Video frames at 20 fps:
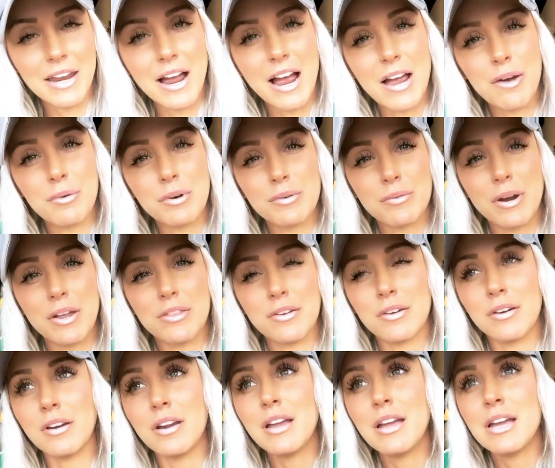I would
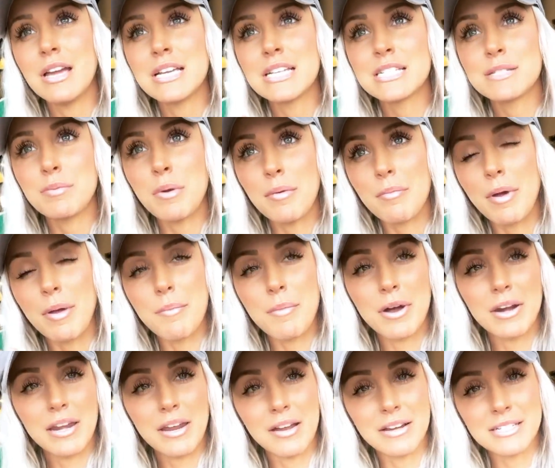rather spend my
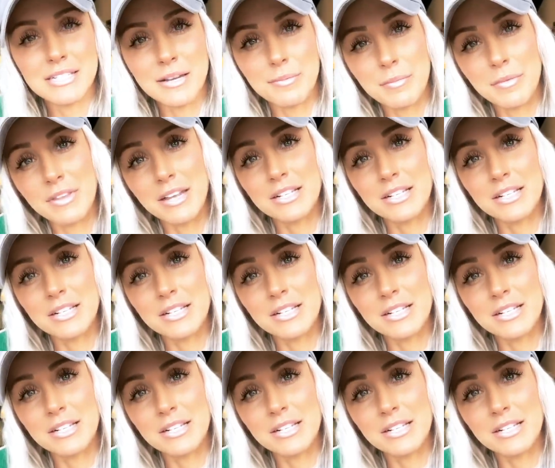money on something